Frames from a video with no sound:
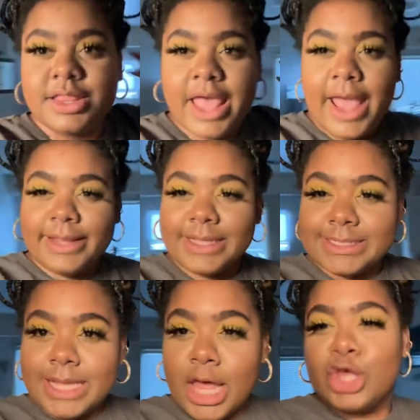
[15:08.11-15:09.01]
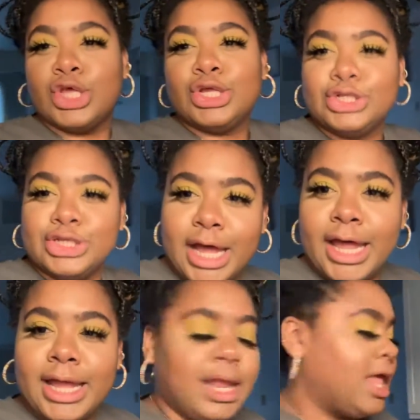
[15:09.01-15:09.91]
that is
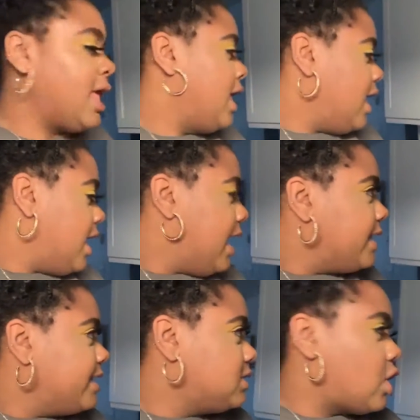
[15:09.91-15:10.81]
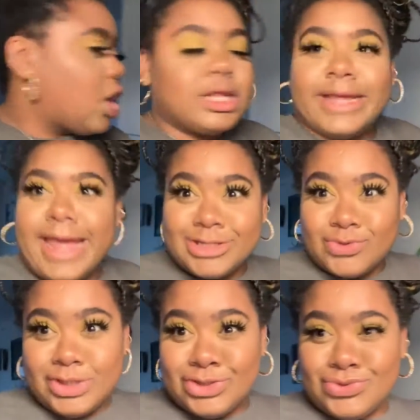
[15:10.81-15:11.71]
done and it's currently
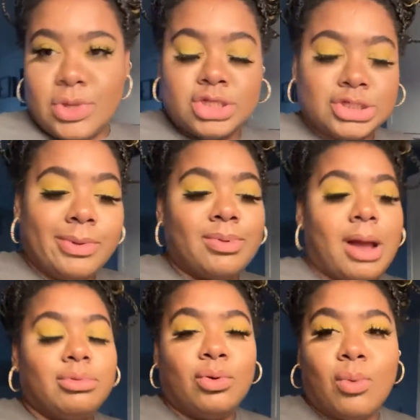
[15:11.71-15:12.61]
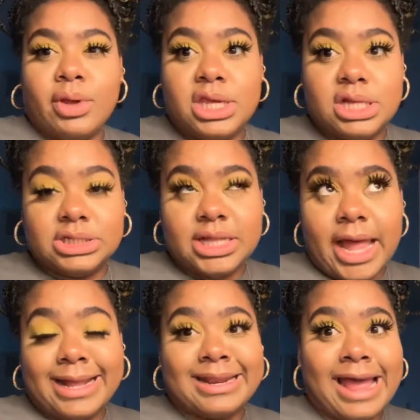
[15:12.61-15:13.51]
8.22 so we probably won't eat until
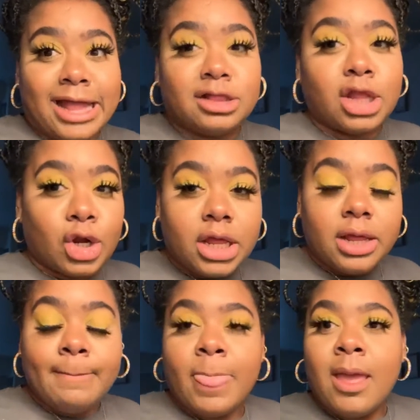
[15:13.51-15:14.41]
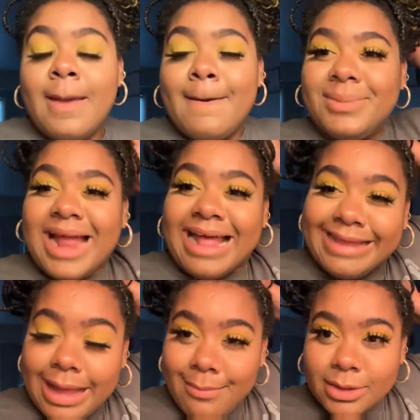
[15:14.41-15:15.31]
like 9.30 but I
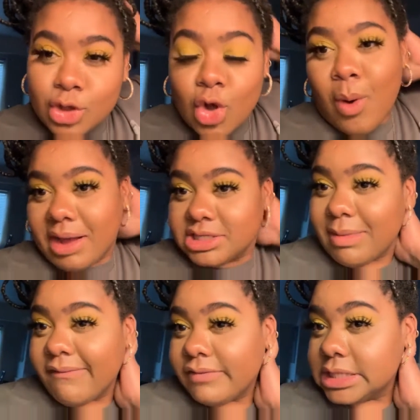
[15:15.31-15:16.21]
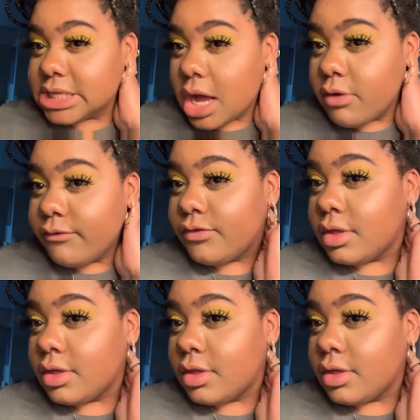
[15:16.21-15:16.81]
think I'm about to go wash my face off